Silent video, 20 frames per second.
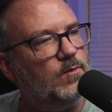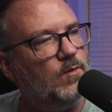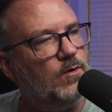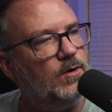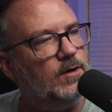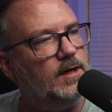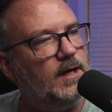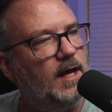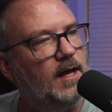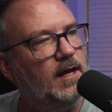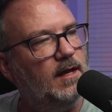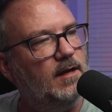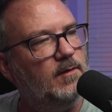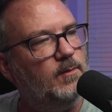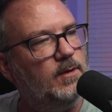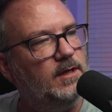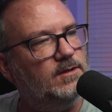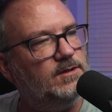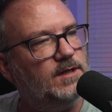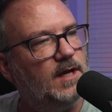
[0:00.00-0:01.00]
what can
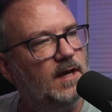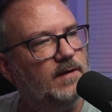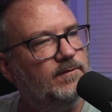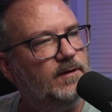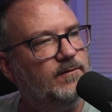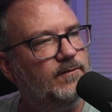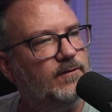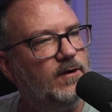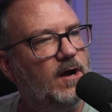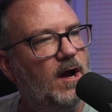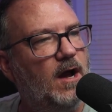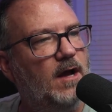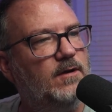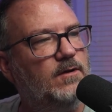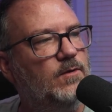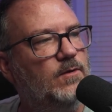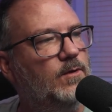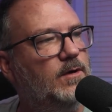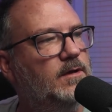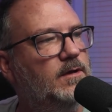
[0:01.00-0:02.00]
be safely
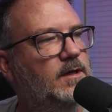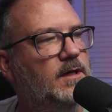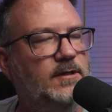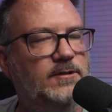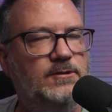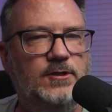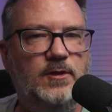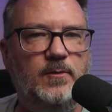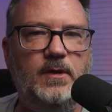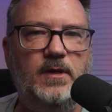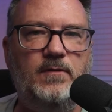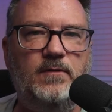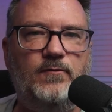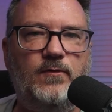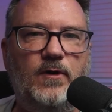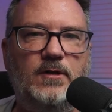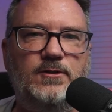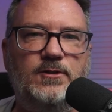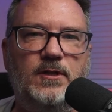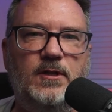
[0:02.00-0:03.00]
forgotten, what needs to be
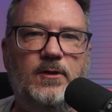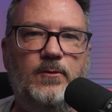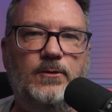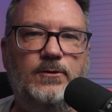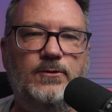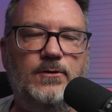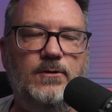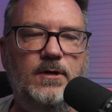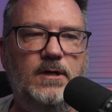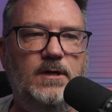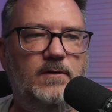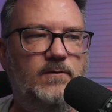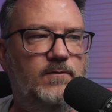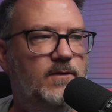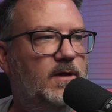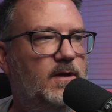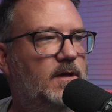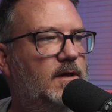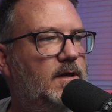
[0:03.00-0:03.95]
freshly retrieved.